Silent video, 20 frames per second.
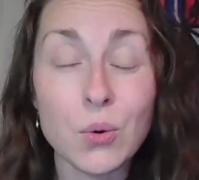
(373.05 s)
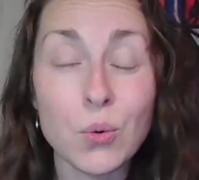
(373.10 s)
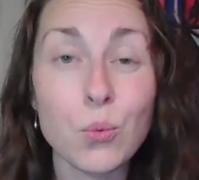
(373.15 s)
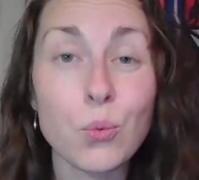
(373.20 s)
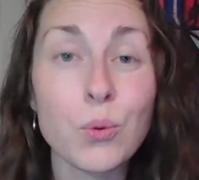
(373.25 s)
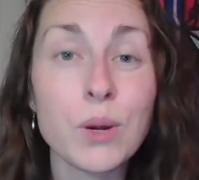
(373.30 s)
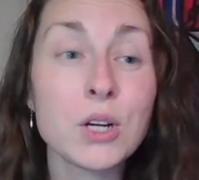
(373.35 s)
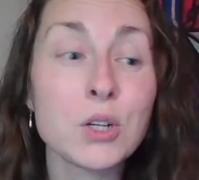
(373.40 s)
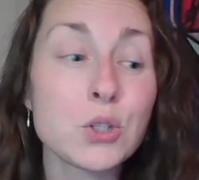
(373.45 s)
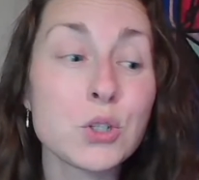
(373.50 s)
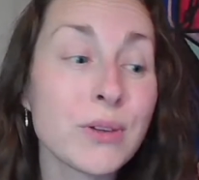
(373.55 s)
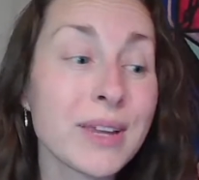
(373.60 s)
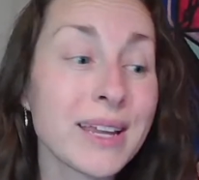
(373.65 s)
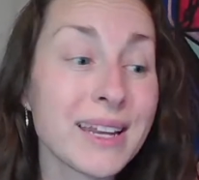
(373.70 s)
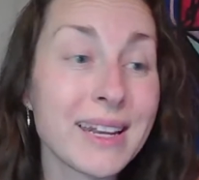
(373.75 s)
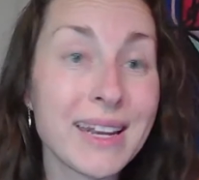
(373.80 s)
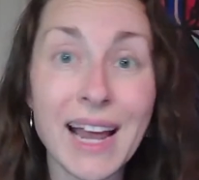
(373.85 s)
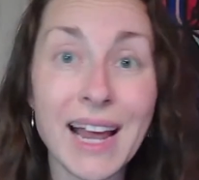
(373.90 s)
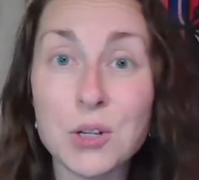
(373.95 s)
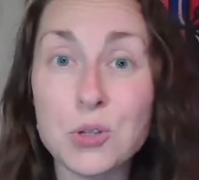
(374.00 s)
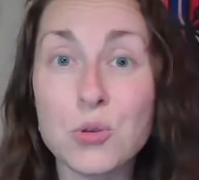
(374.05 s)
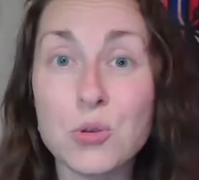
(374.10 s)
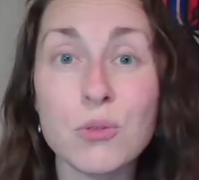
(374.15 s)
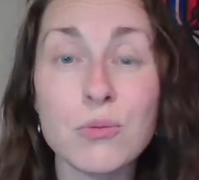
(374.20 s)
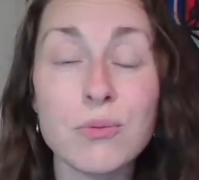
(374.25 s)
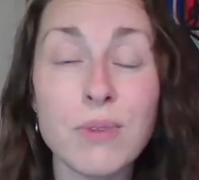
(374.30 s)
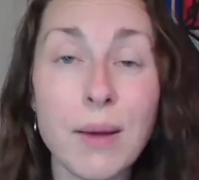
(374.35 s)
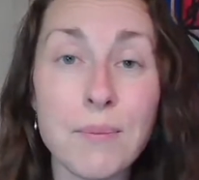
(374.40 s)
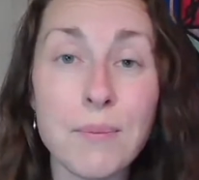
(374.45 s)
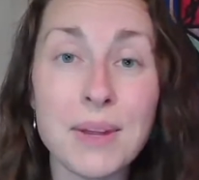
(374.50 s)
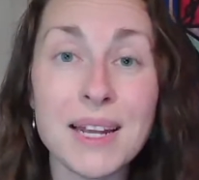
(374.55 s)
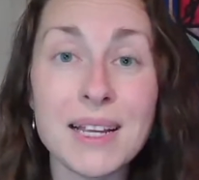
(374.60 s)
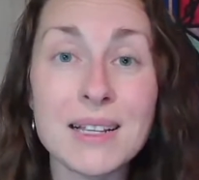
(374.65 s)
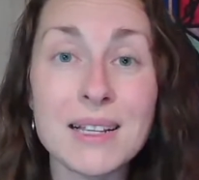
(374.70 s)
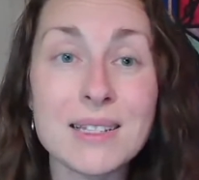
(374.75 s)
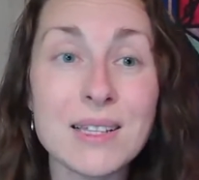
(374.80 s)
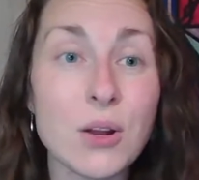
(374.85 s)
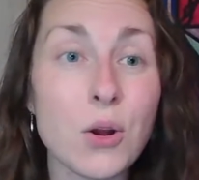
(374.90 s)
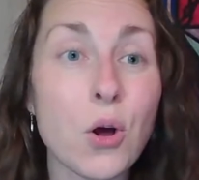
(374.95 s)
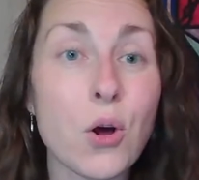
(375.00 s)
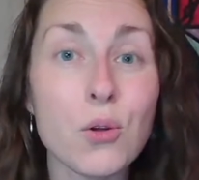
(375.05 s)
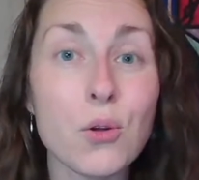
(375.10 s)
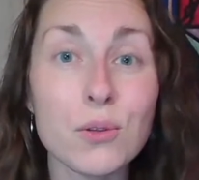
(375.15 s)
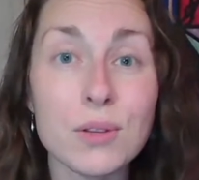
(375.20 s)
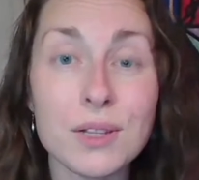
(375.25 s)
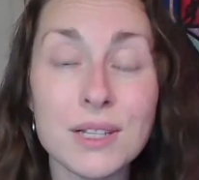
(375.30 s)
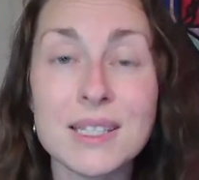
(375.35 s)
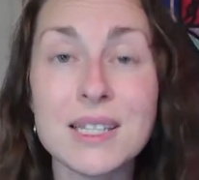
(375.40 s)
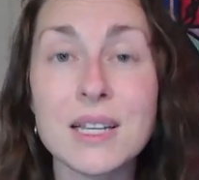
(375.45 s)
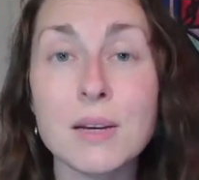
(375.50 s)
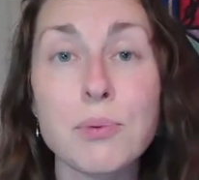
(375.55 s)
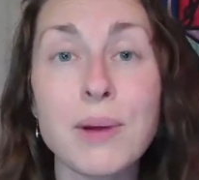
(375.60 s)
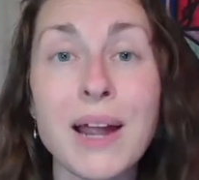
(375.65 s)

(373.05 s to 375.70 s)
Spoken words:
we are doing natural remedies and holistic